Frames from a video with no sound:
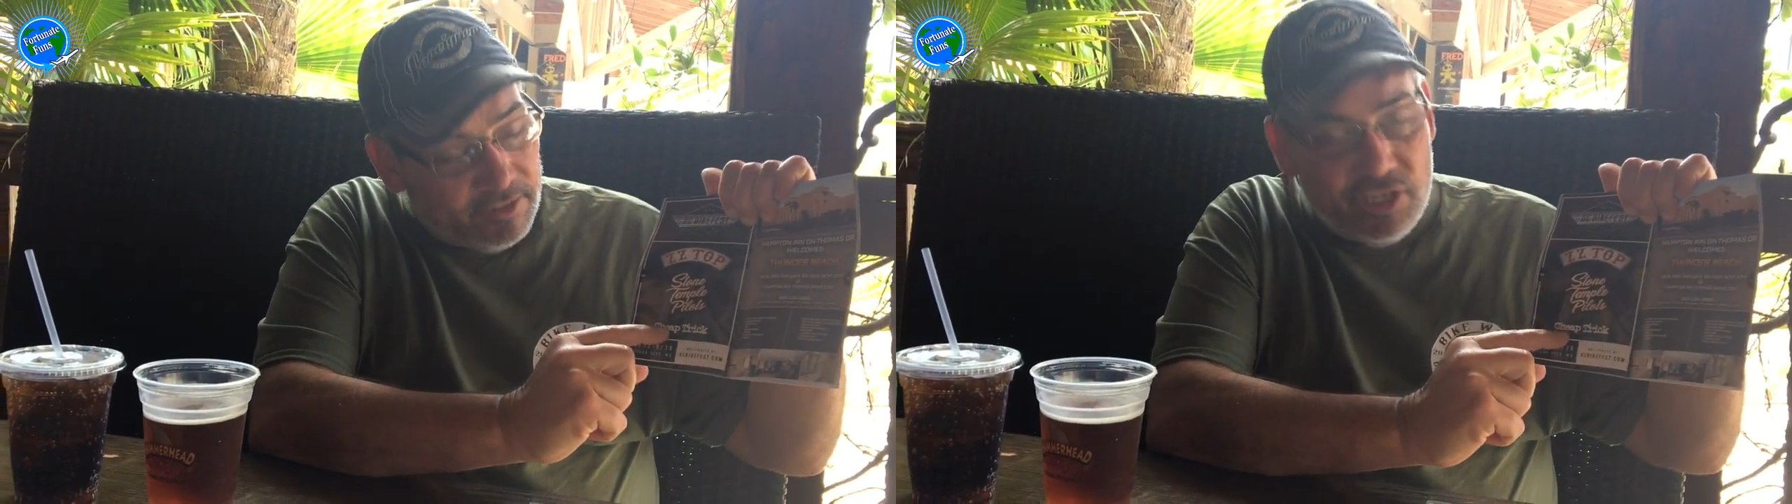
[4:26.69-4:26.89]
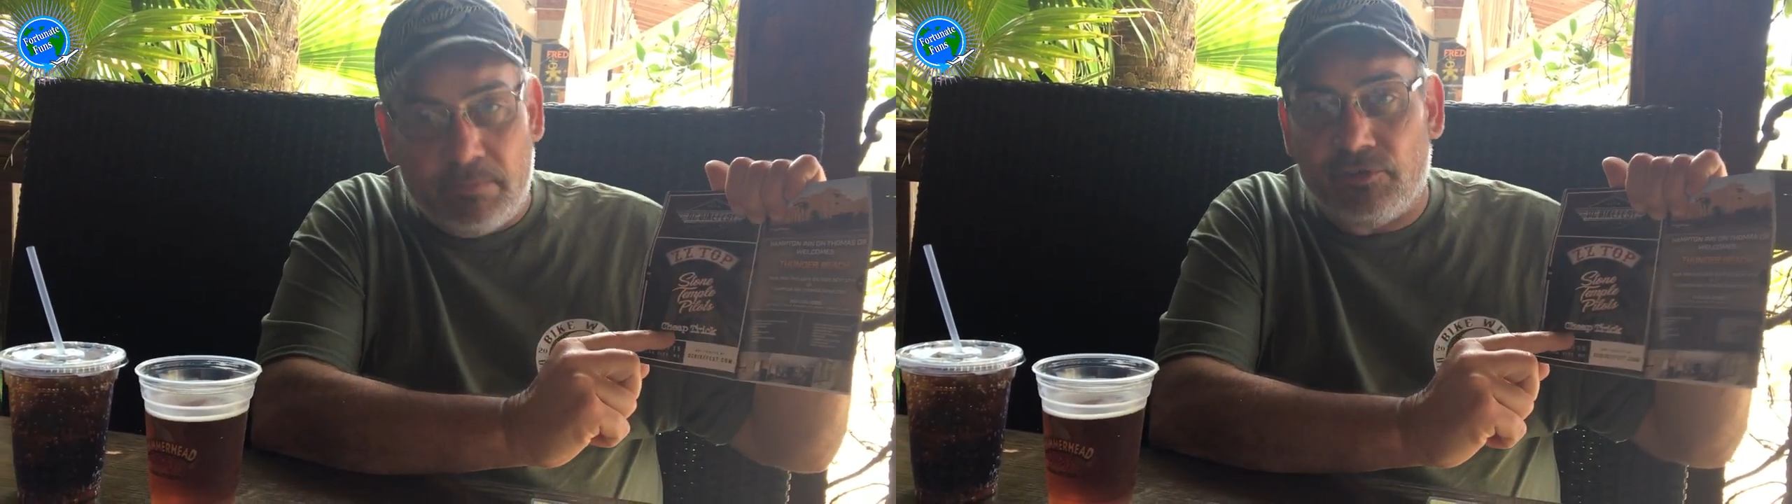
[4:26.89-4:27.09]

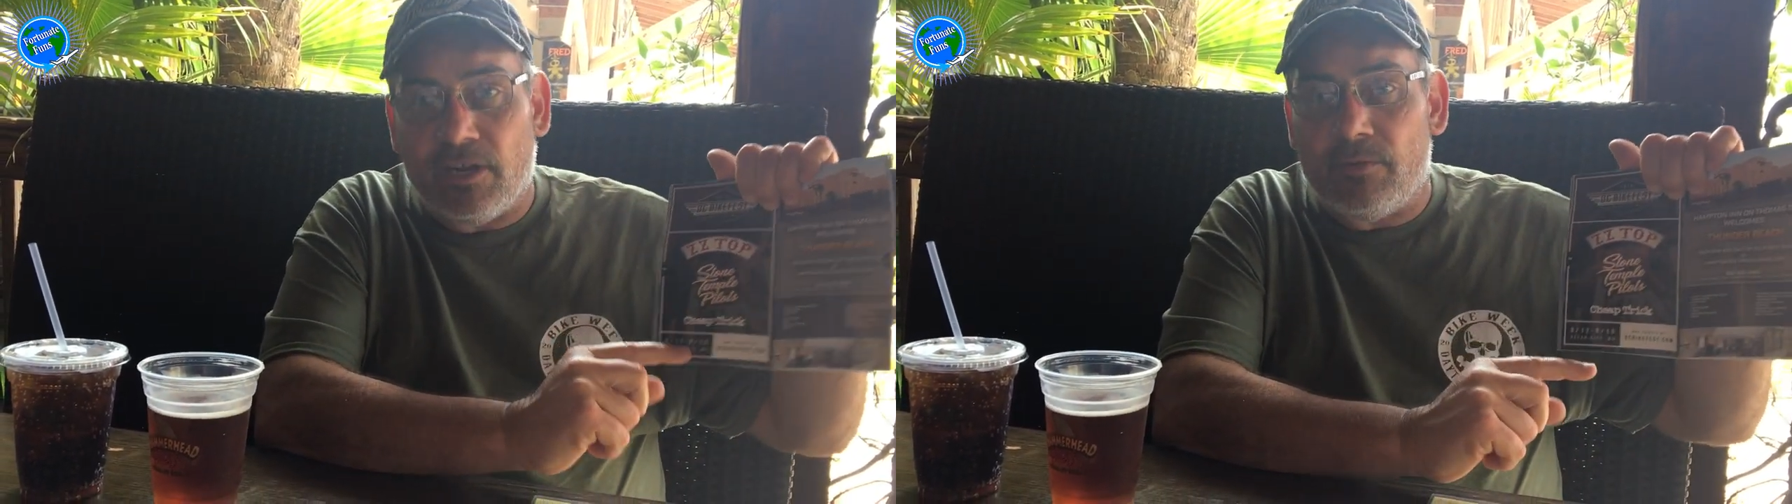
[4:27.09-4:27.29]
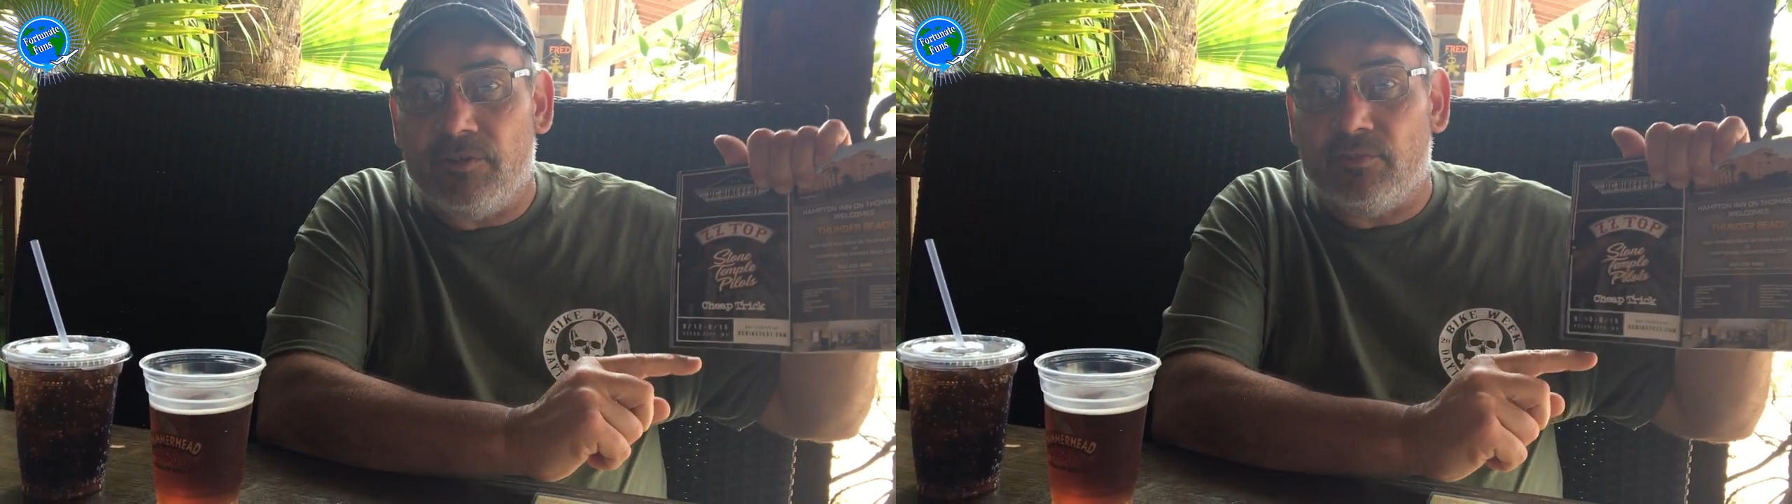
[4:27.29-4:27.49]
Cheap
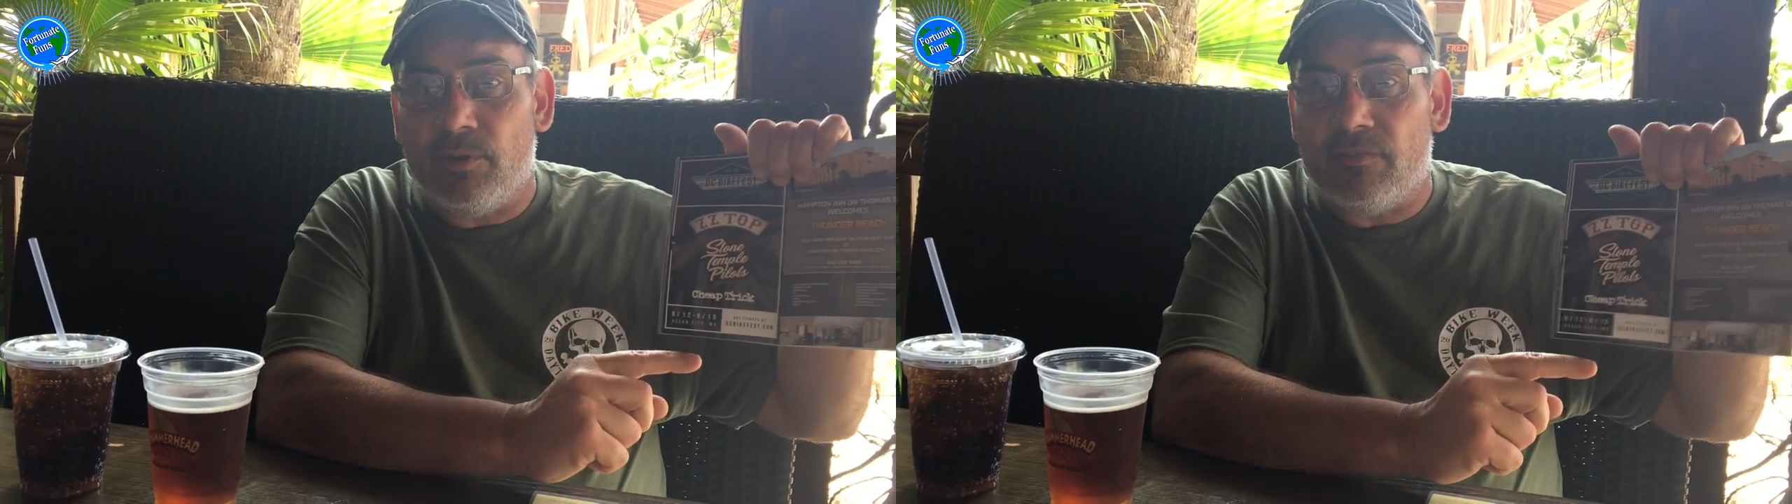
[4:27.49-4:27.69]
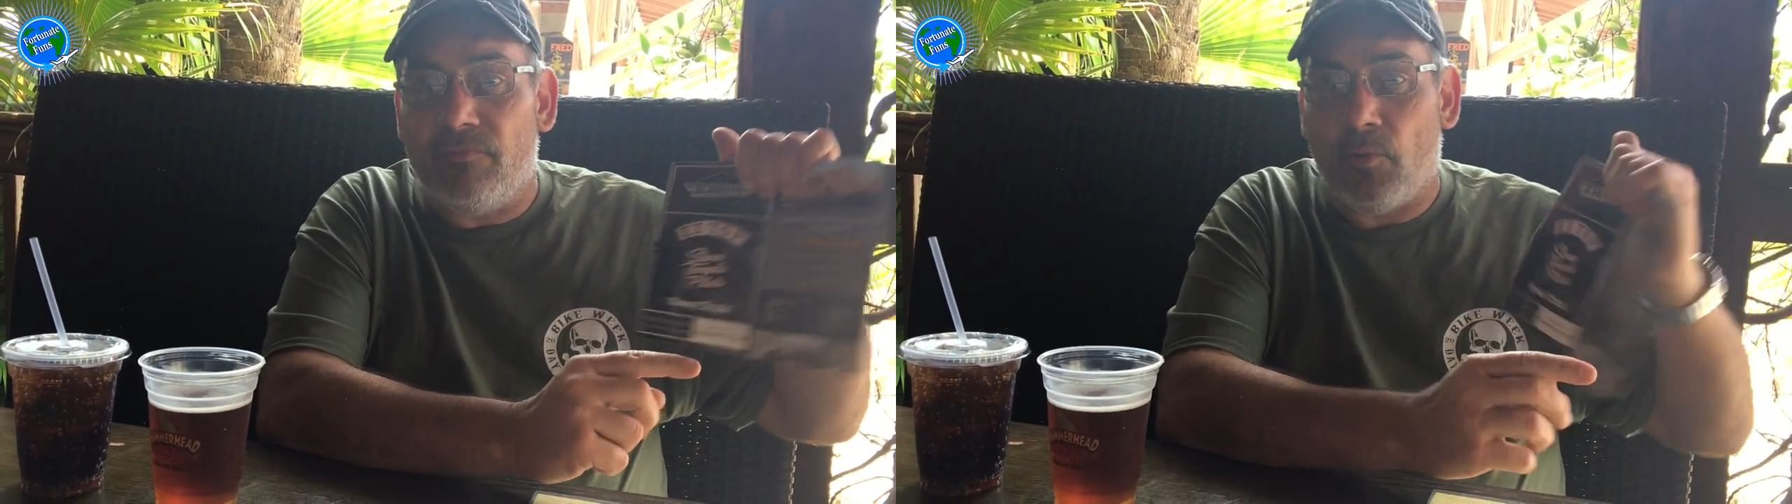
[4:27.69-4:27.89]
Trick was
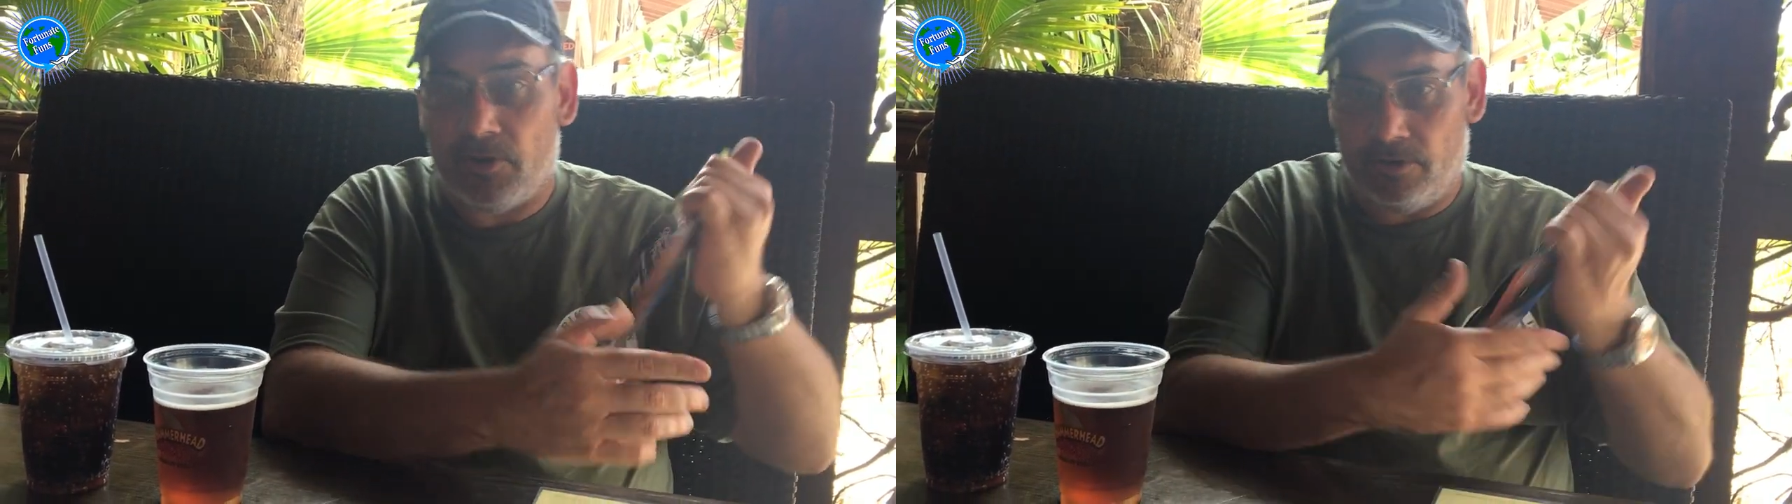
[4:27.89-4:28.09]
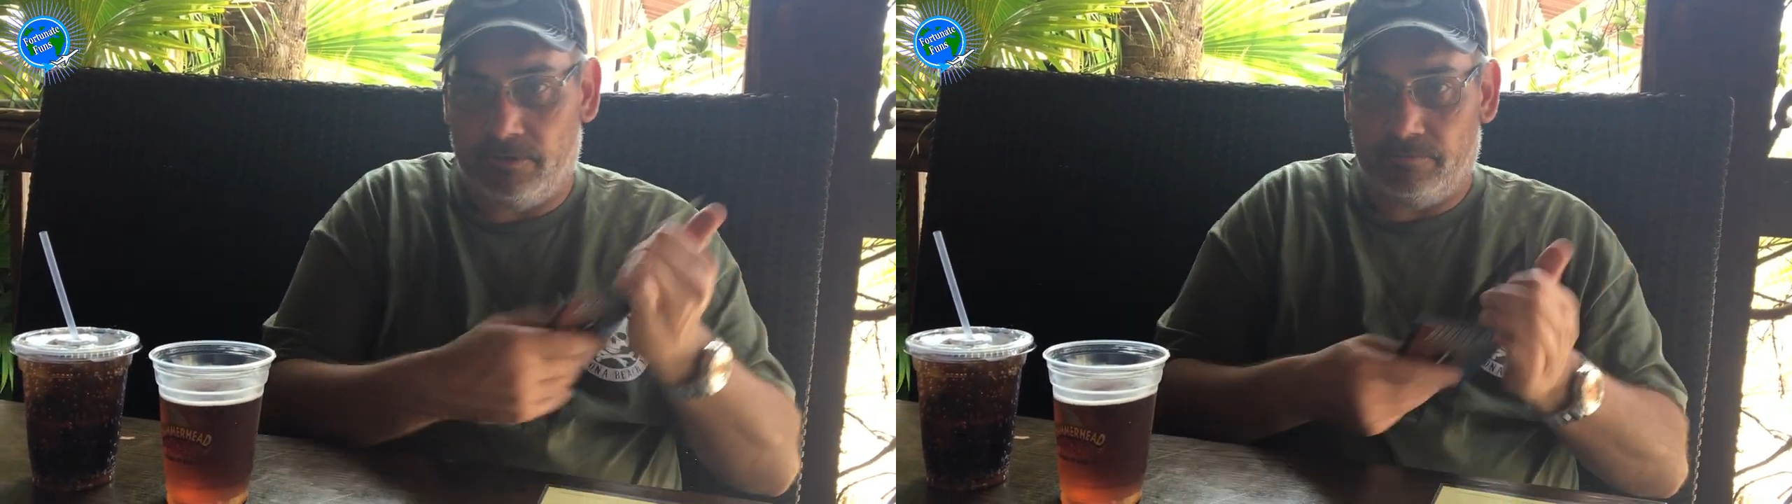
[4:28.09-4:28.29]
with
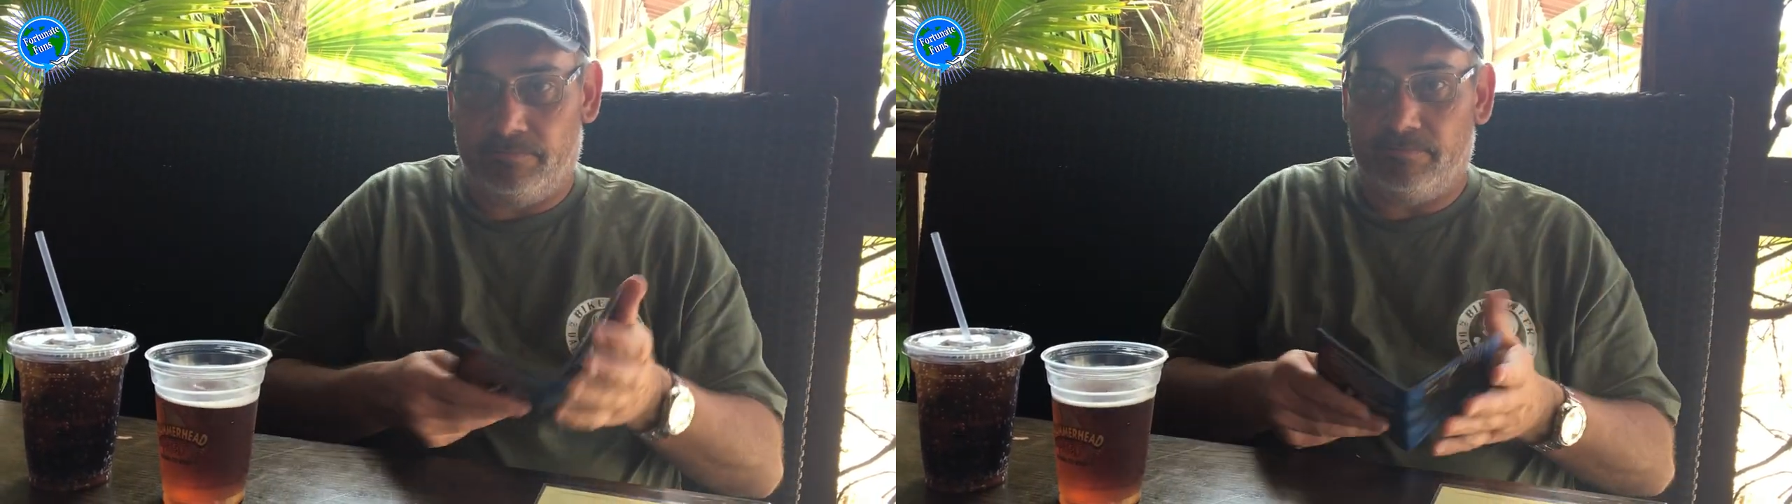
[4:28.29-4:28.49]
Foreigner.